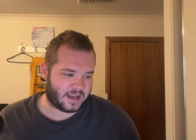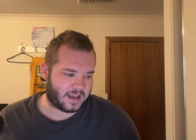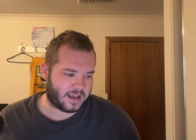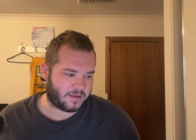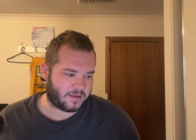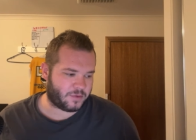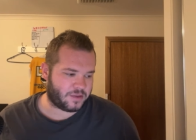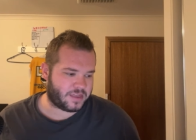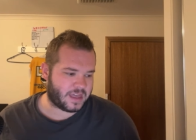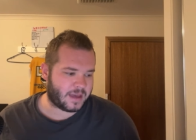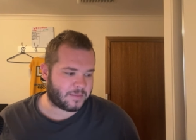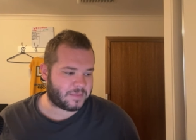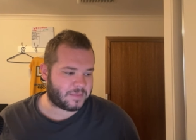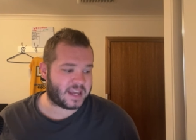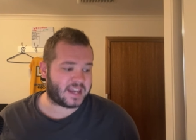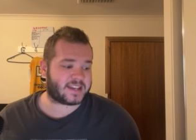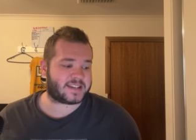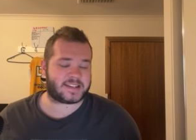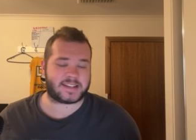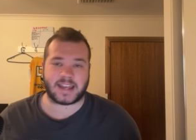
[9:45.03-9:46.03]
with that
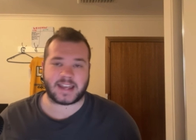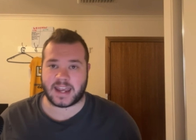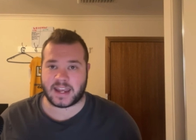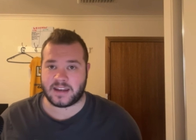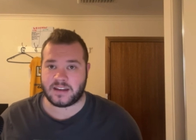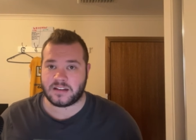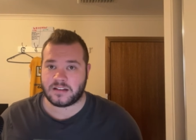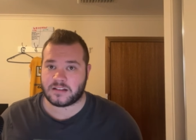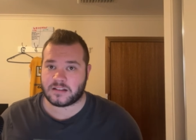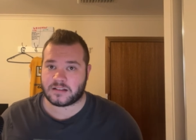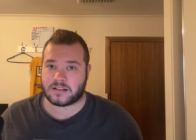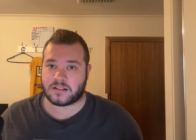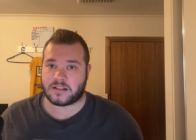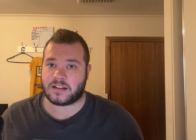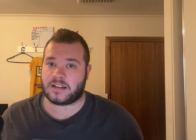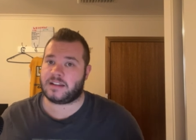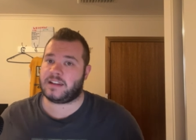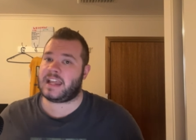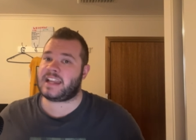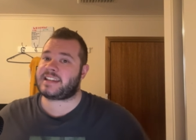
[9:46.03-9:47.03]
being said,
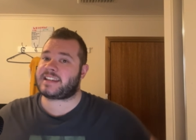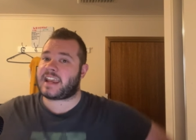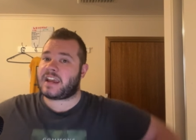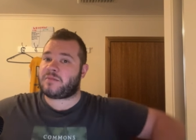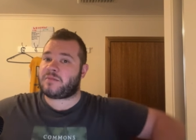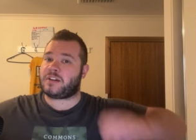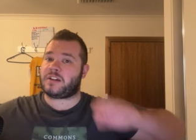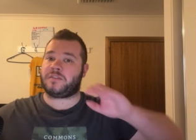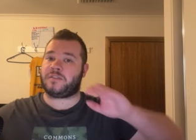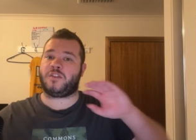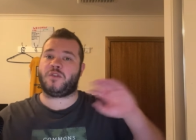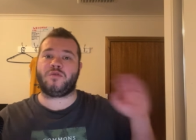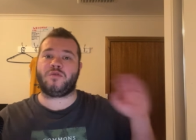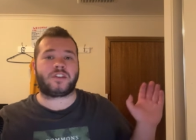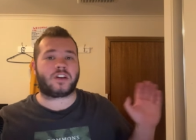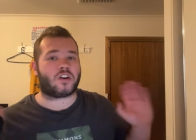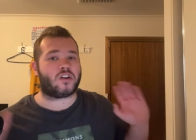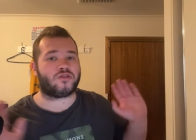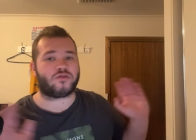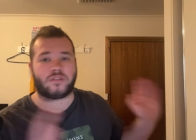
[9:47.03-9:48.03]
let's get rid of all
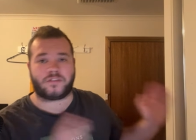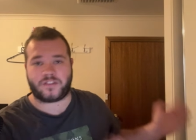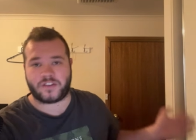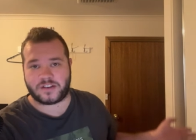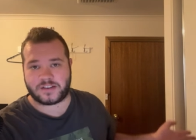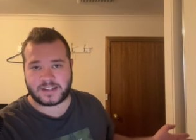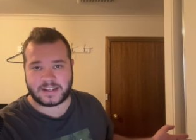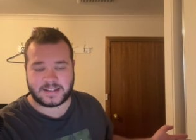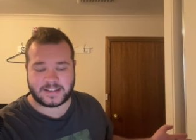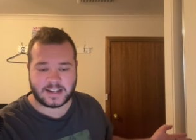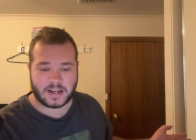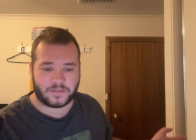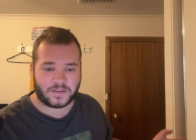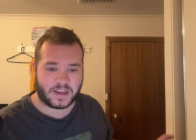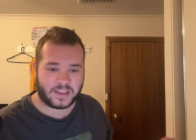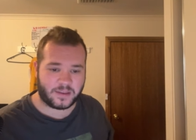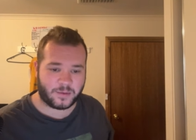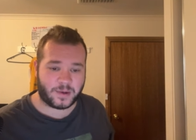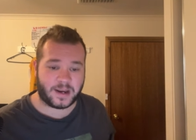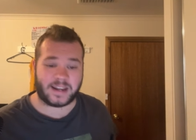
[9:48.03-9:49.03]
the controversy stuff
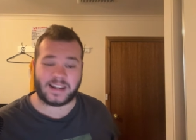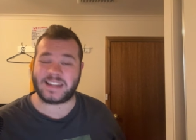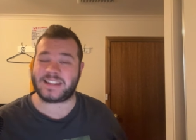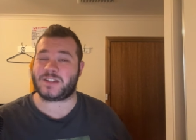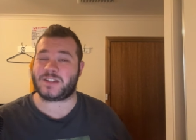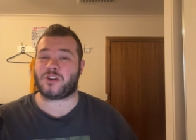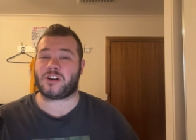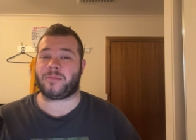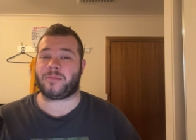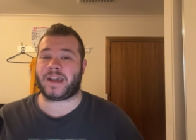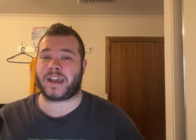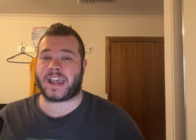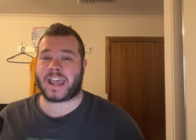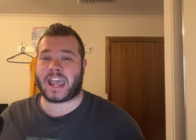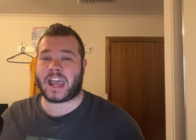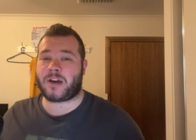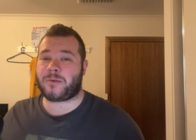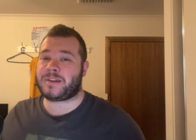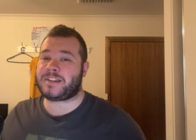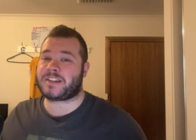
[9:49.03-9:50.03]
out the way, and let's talk about
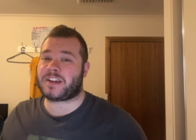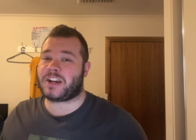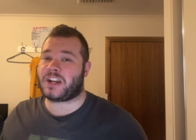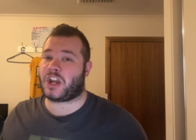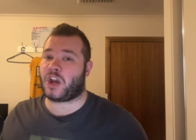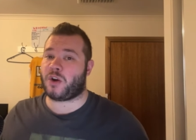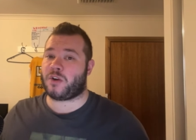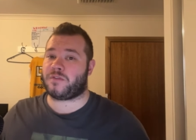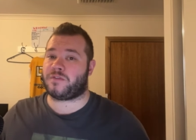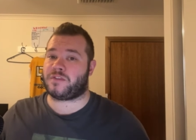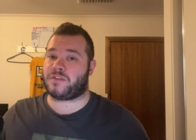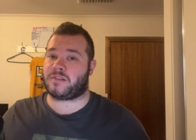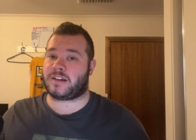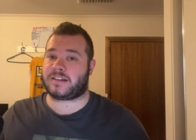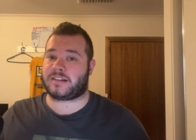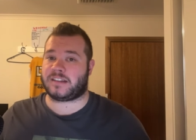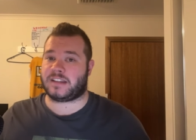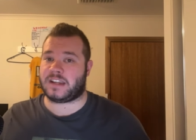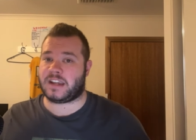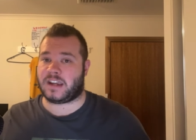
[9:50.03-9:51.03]
how he's going to go for the
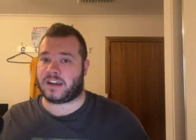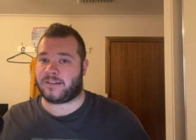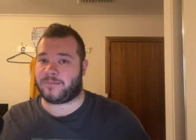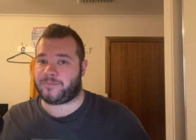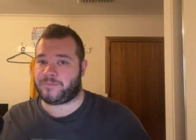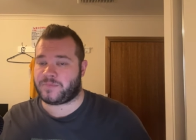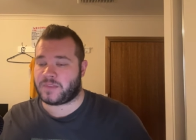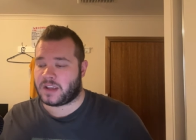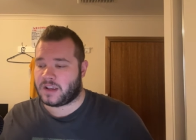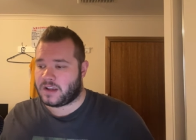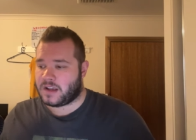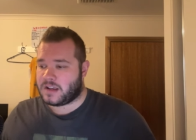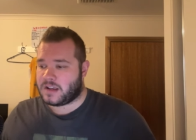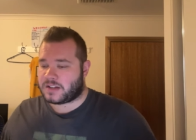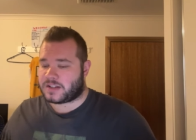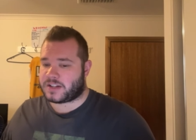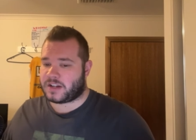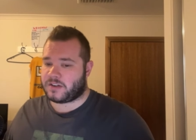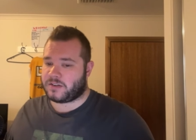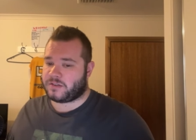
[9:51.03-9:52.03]
rest of the year.
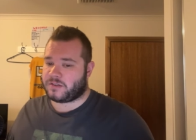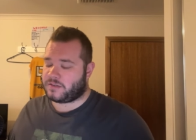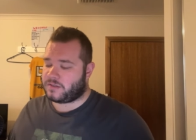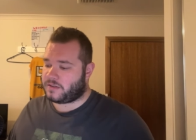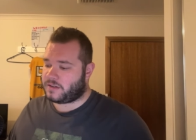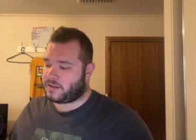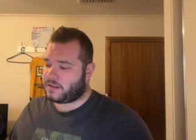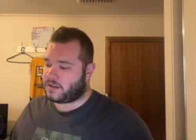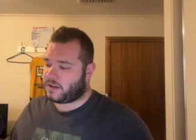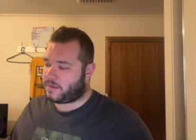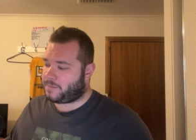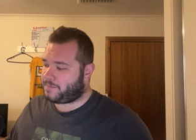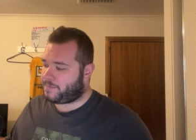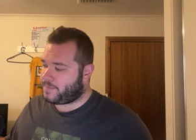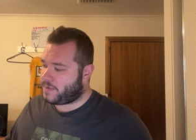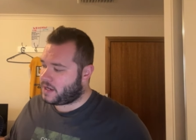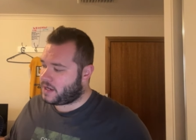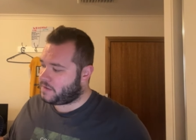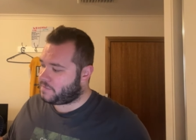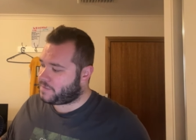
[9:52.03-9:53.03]
So
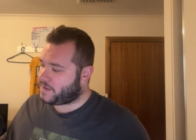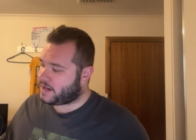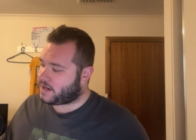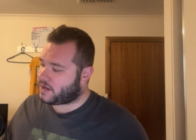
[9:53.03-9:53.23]
If